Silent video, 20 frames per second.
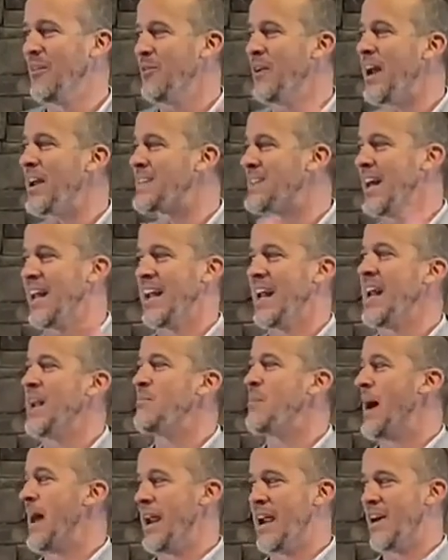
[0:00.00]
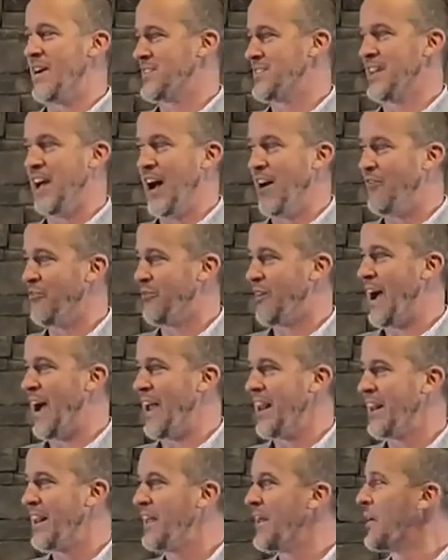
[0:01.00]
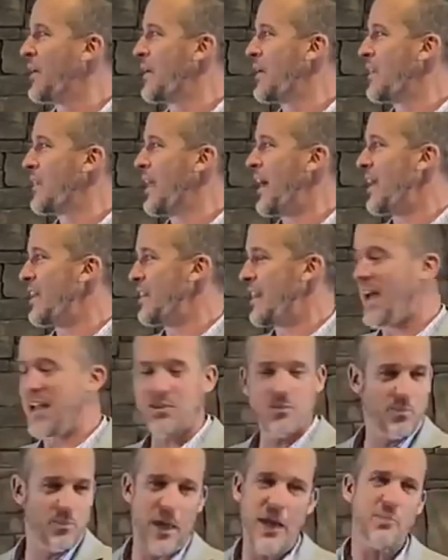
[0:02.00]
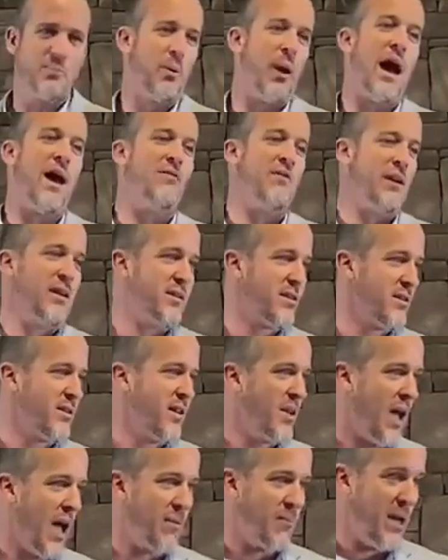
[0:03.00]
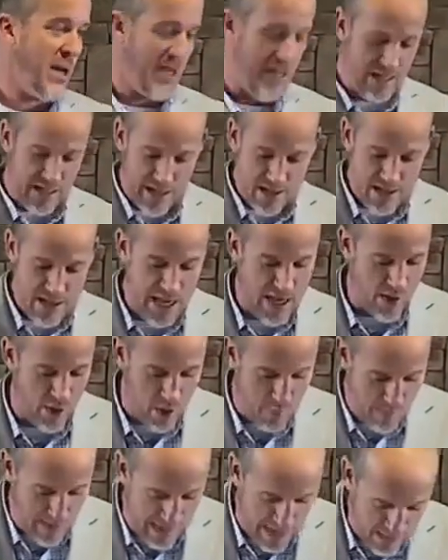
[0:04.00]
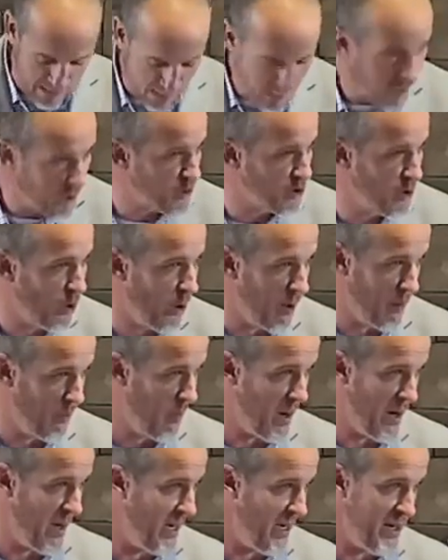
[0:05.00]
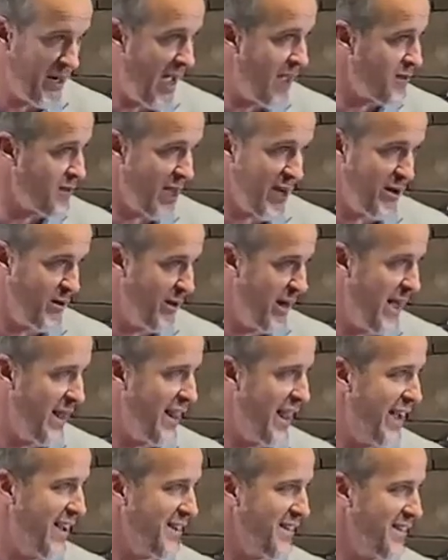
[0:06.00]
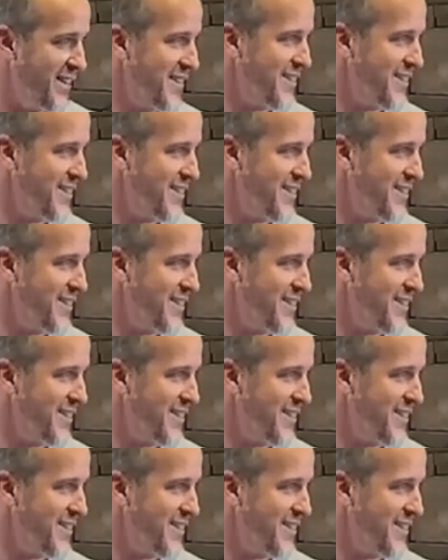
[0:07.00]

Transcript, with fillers: we're not telling anybody our stuff, right? That that's that's private. I mean, he did say go behind a closed door and pray. He did not say do it out loud.